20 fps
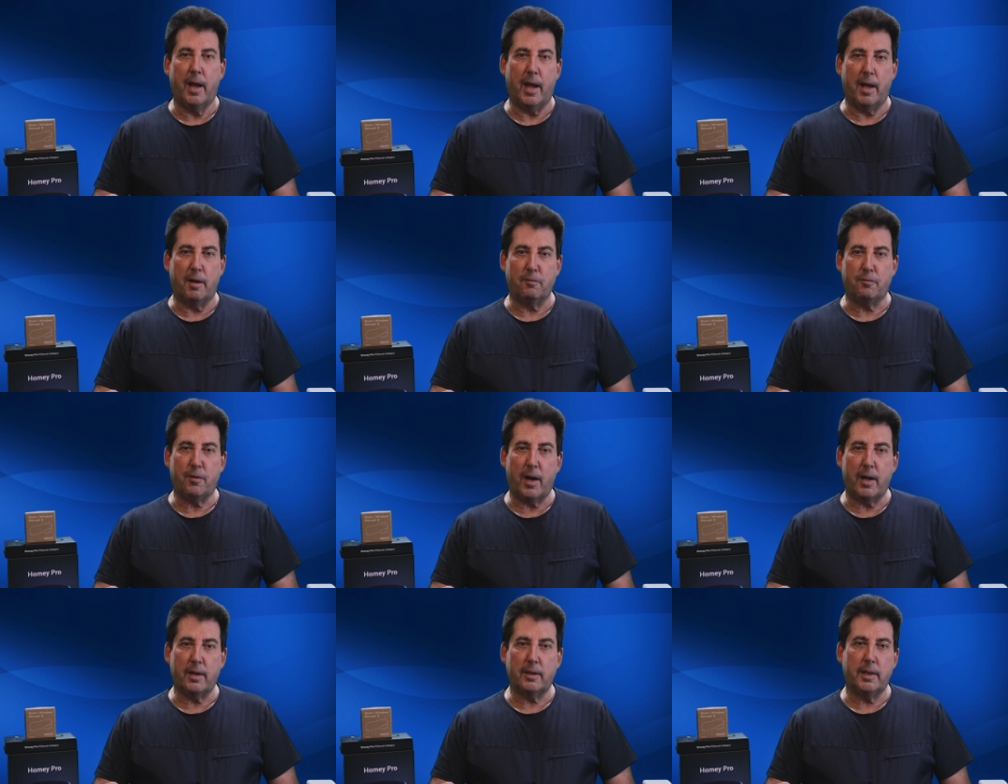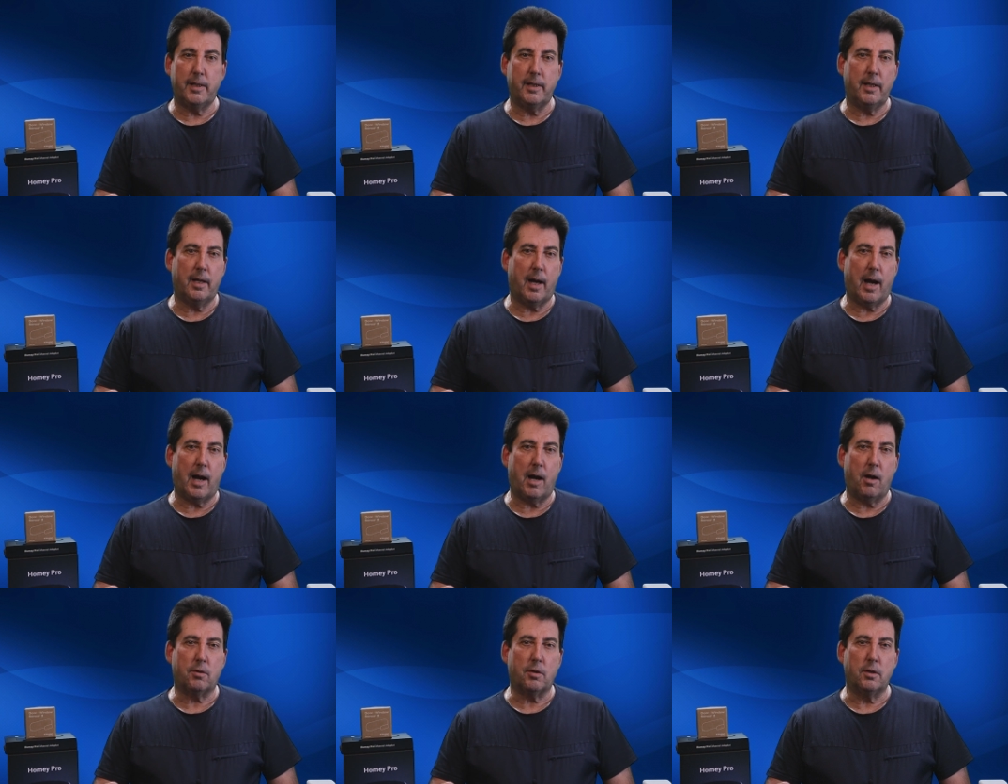and finally,
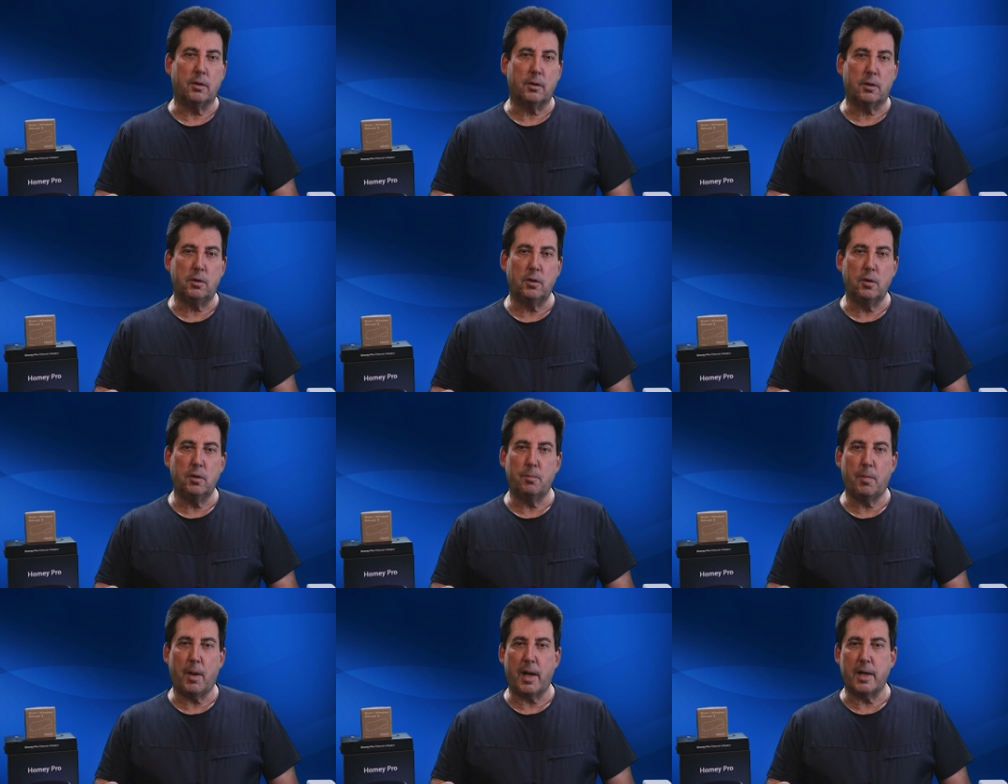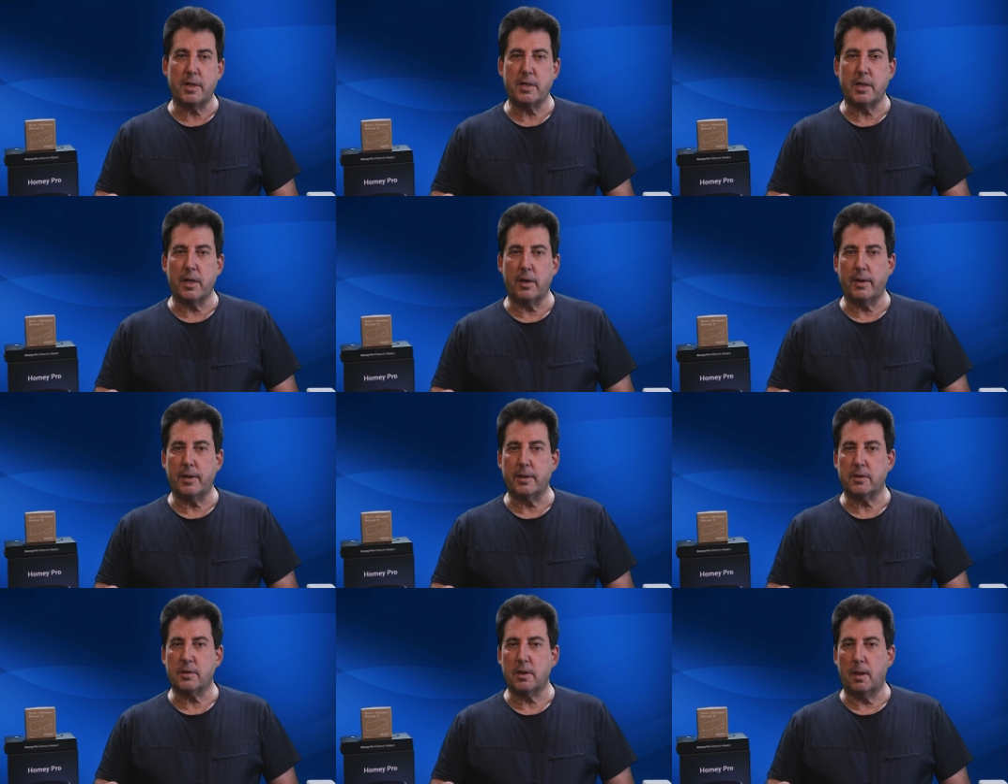I'll conclude by
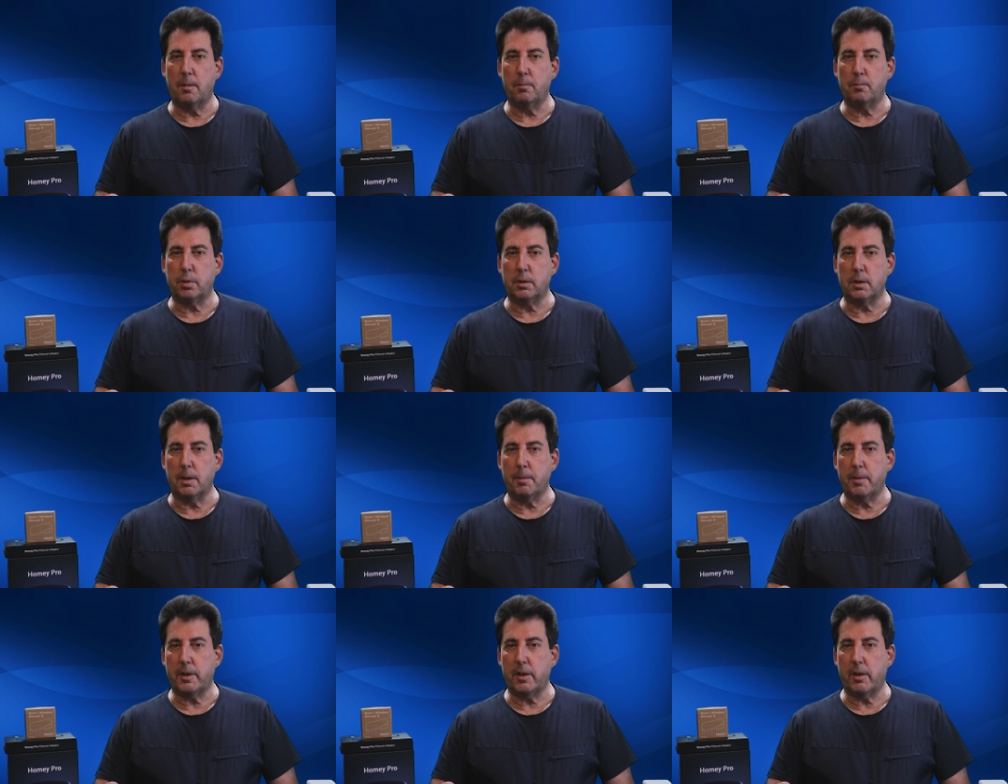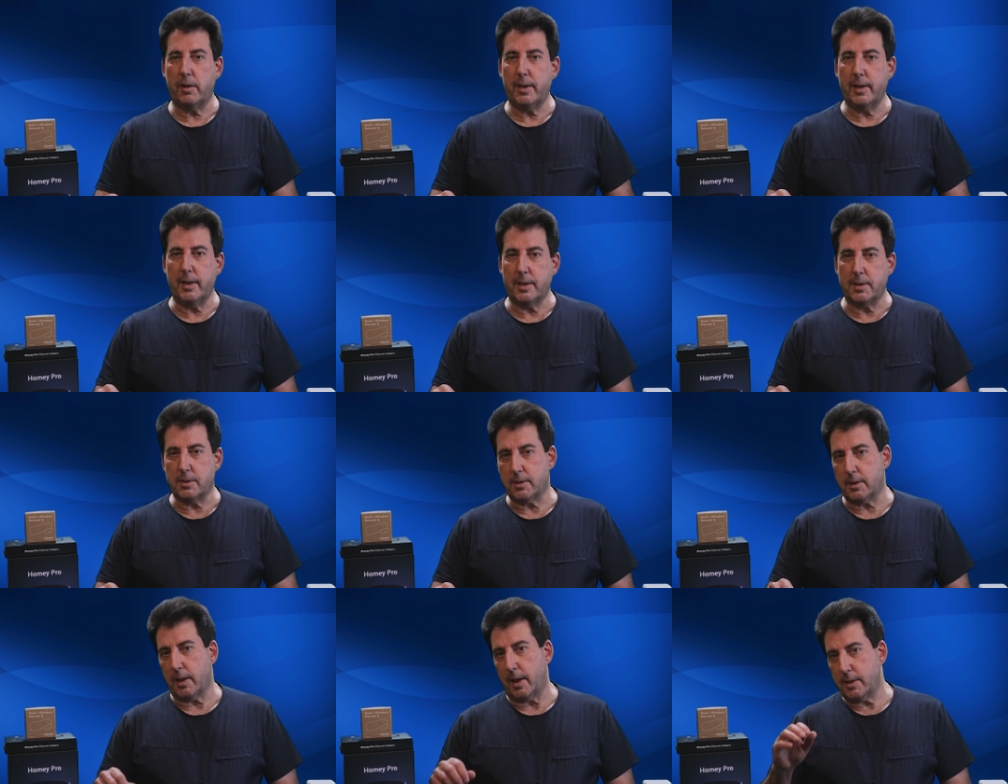sharing some preliminary
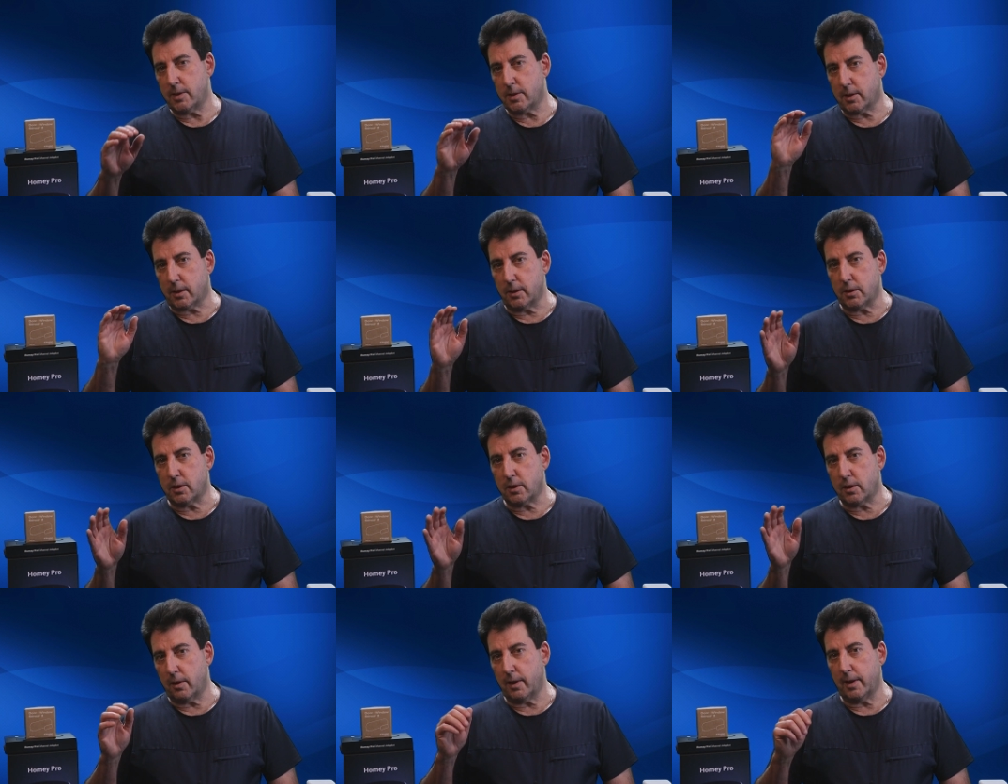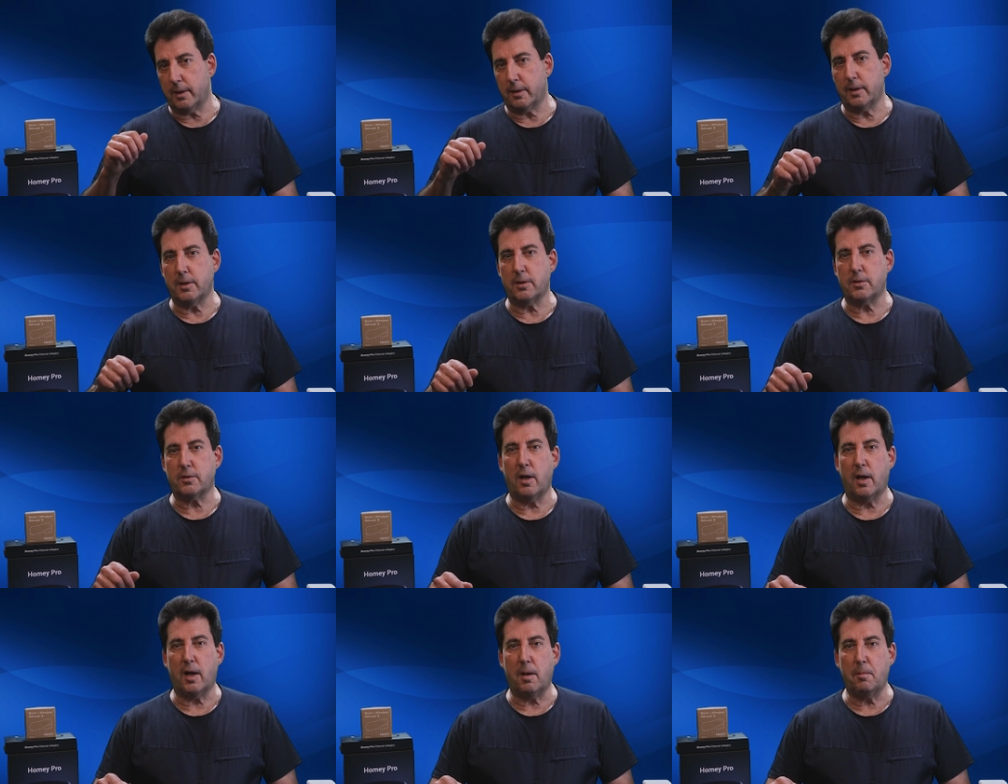insights concerning
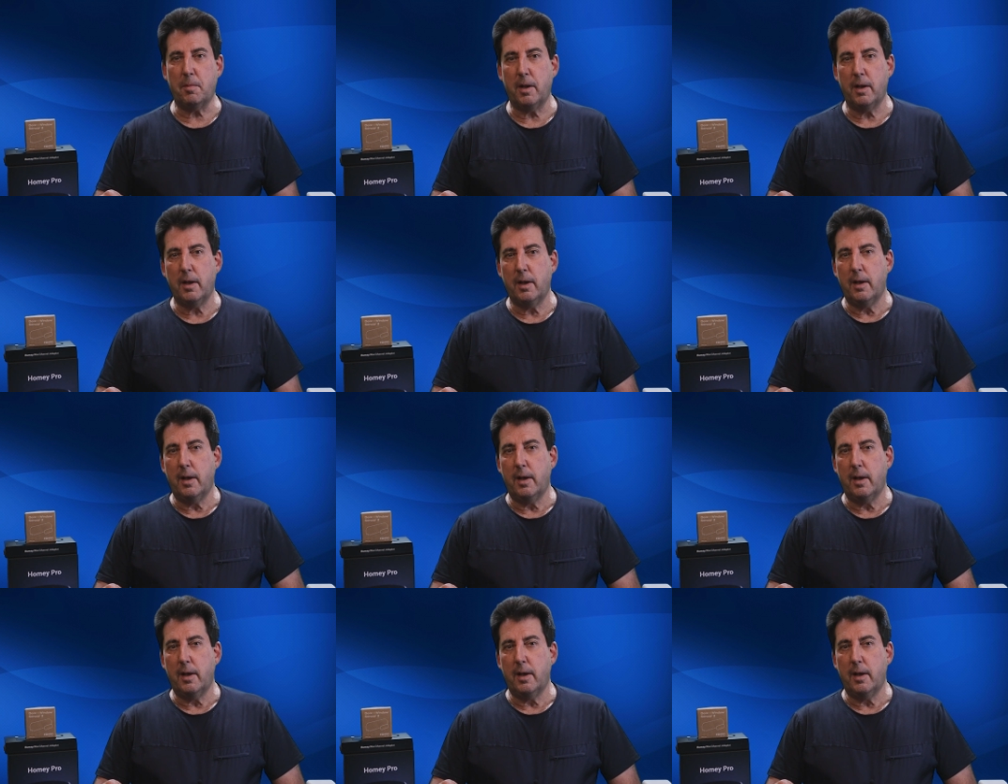this hub